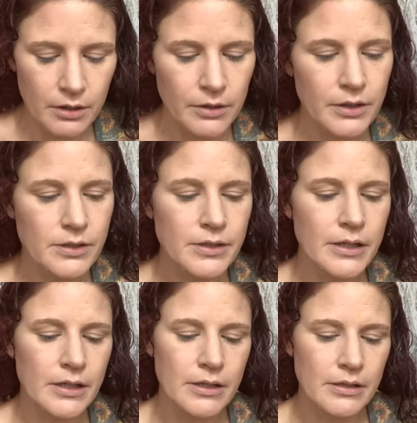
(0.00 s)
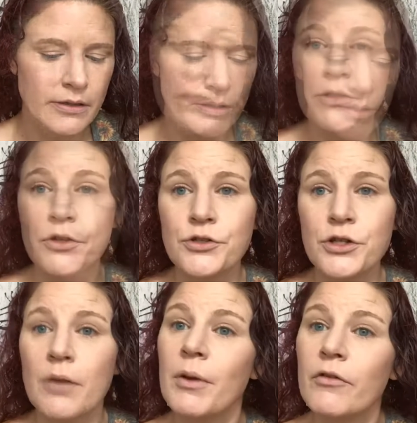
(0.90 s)
This is
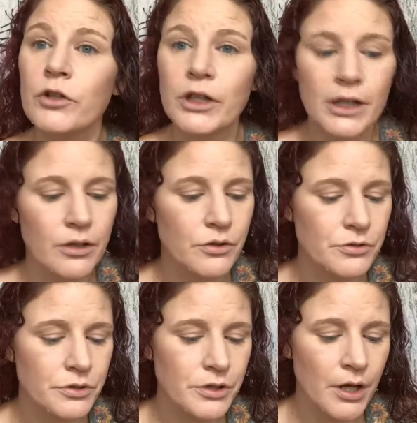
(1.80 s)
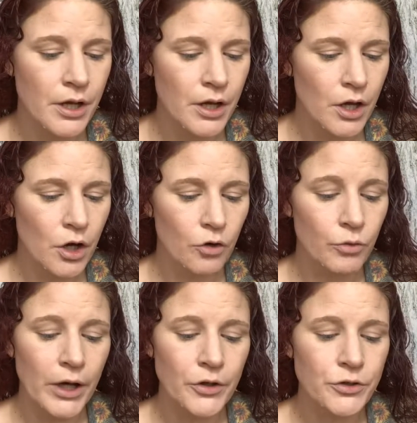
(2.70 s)
Anastasia Beverly Hills
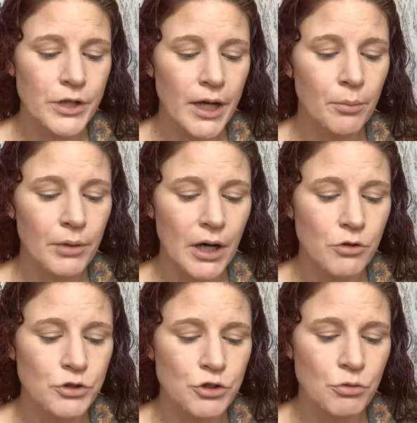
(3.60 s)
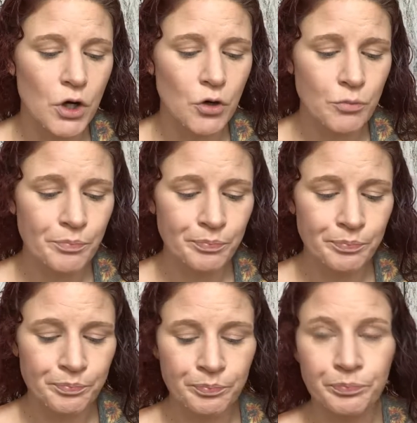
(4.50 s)
Ride or Die Brow Duo.
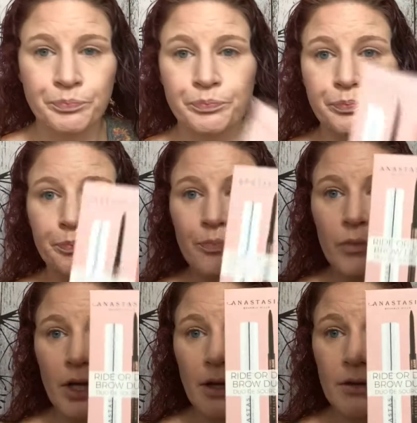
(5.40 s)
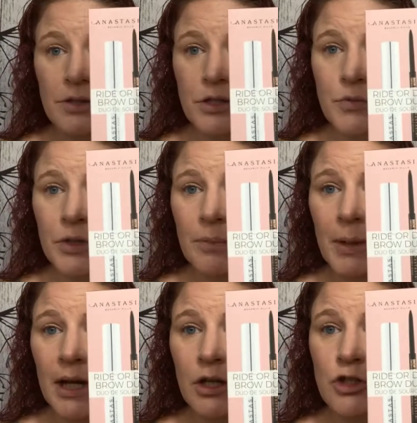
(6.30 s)
This is what the
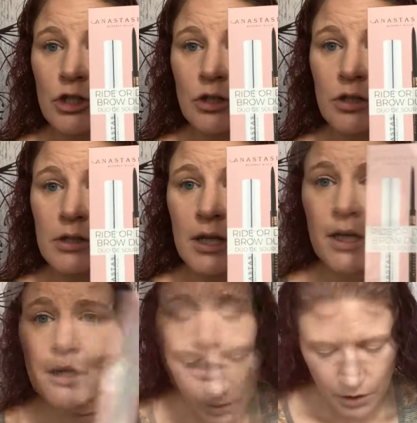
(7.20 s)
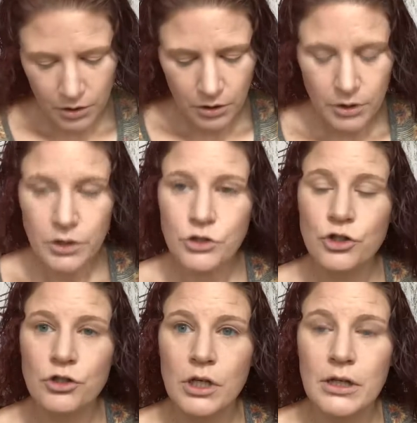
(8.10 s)
packaging looks like. I got
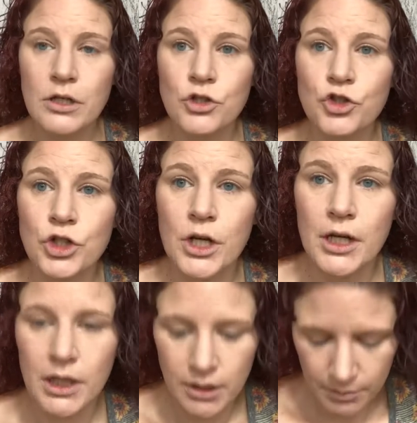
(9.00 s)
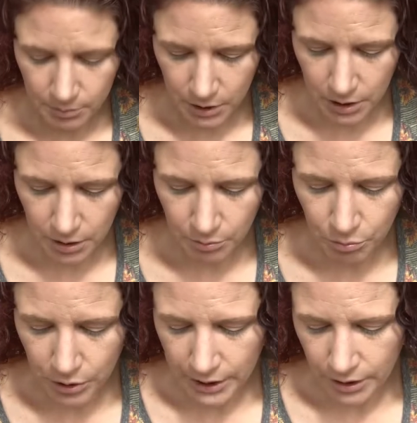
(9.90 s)
this in the shade medium
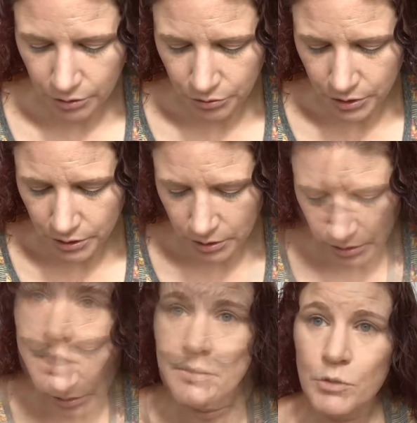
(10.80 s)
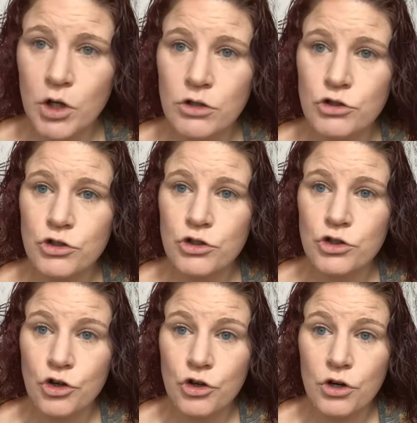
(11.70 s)
brown. I'm not
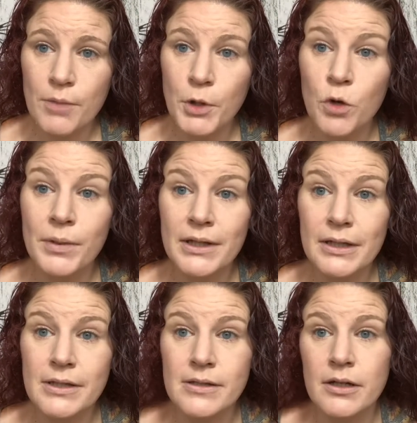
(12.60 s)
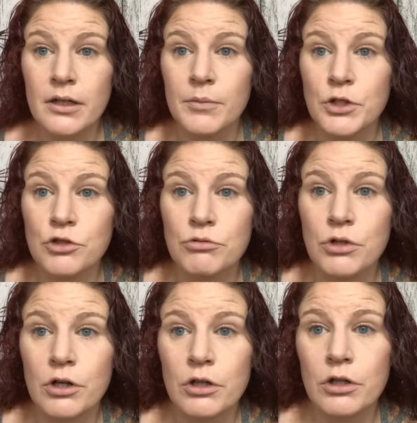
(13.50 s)
sure. I'm hoping that it's not going to be too
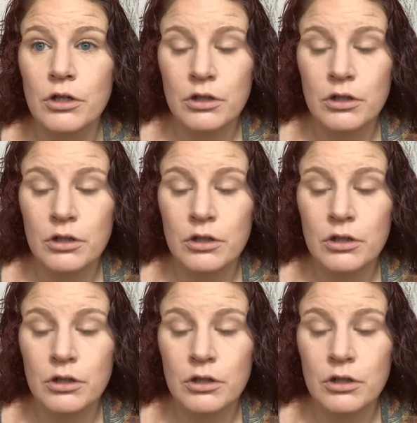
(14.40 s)
dark.